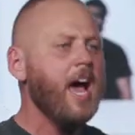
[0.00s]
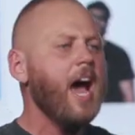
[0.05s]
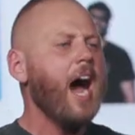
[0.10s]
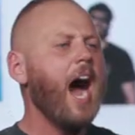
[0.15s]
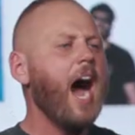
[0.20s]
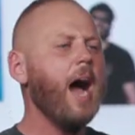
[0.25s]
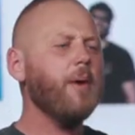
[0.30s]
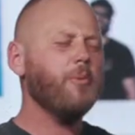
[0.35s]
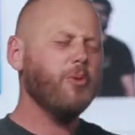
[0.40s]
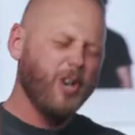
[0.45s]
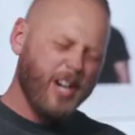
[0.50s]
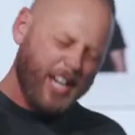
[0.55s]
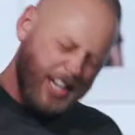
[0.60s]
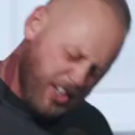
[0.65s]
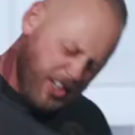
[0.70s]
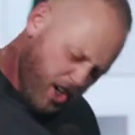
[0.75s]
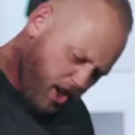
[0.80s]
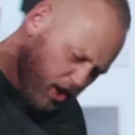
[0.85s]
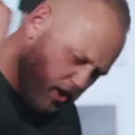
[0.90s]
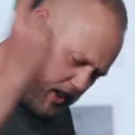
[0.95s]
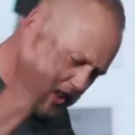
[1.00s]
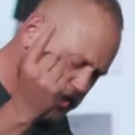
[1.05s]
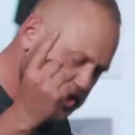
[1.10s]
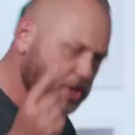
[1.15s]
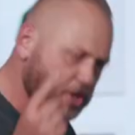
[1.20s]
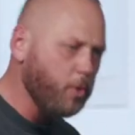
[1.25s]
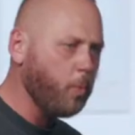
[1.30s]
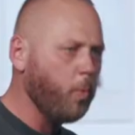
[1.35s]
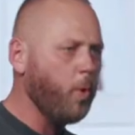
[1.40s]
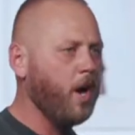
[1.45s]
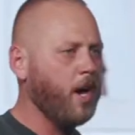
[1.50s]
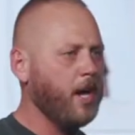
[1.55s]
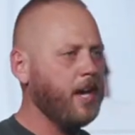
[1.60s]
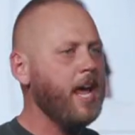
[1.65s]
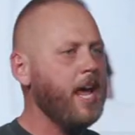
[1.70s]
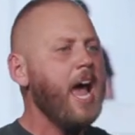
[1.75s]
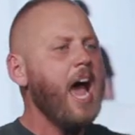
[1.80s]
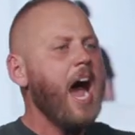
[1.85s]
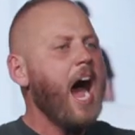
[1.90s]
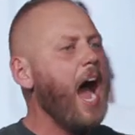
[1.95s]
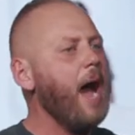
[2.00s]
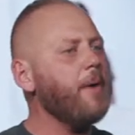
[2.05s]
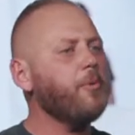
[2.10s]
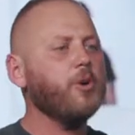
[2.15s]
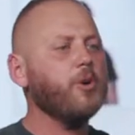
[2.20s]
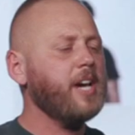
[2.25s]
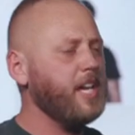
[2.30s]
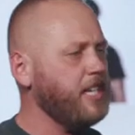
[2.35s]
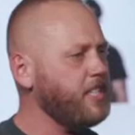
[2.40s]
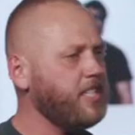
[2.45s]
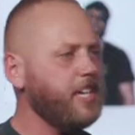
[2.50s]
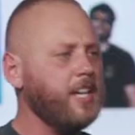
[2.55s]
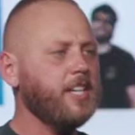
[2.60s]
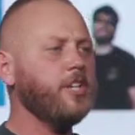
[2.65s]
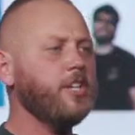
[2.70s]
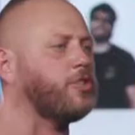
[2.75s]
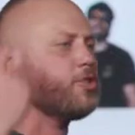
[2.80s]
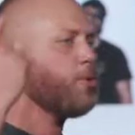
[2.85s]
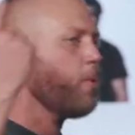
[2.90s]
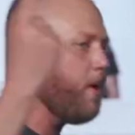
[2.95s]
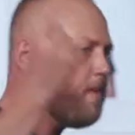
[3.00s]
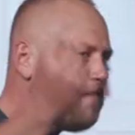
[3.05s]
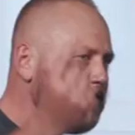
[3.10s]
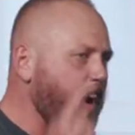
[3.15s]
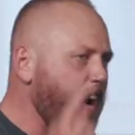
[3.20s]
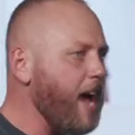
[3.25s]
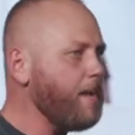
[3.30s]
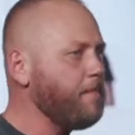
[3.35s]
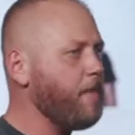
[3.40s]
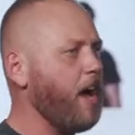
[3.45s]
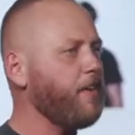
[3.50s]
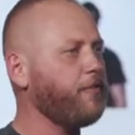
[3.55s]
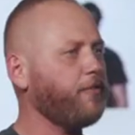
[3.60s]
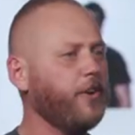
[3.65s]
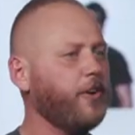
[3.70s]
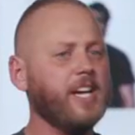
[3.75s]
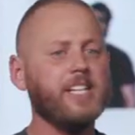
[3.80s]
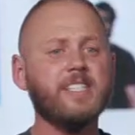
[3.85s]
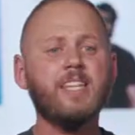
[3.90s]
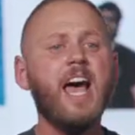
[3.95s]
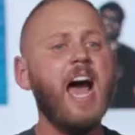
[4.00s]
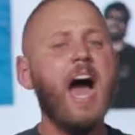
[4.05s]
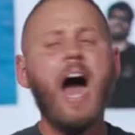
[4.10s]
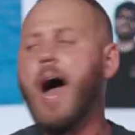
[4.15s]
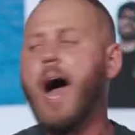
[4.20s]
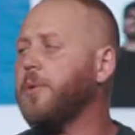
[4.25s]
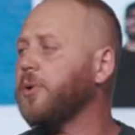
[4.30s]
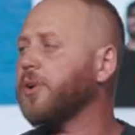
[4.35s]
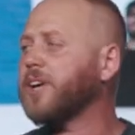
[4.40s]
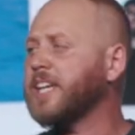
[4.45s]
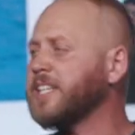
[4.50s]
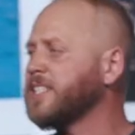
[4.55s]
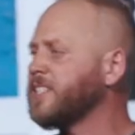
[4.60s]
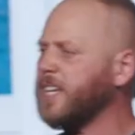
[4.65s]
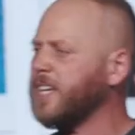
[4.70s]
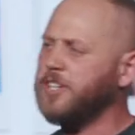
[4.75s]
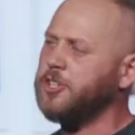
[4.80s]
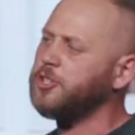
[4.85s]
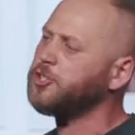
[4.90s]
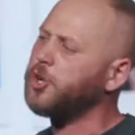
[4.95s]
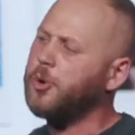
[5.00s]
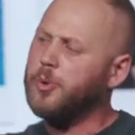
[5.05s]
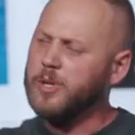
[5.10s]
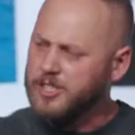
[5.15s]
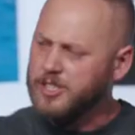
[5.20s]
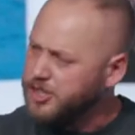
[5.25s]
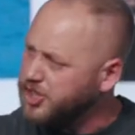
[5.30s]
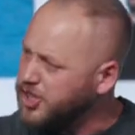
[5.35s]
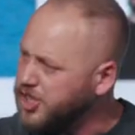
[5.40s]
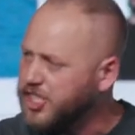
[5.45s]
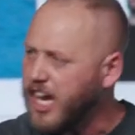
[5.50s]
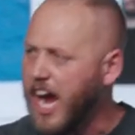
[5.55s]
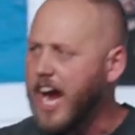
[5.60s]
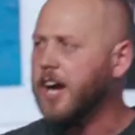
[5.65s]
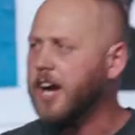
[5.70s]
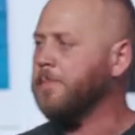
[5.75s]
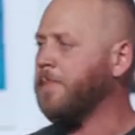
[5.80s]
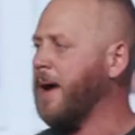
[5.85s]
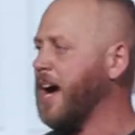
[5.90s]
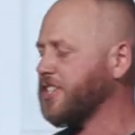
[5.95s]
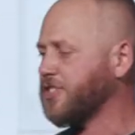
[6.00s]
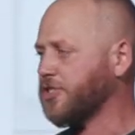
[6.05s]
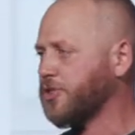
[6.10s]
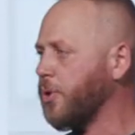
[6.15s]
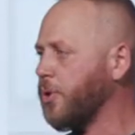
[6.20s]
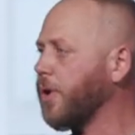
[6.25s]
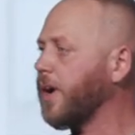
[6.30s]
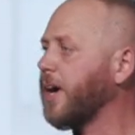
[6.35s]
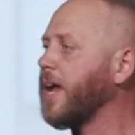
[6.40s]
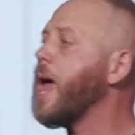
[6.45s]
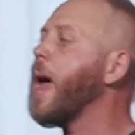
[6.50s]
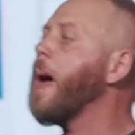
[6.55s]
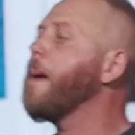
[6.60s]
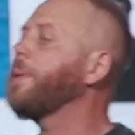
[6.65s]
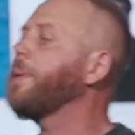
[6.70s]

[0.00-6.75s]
I will encourage the one. I will continue to invite my friends. I will continue to share my story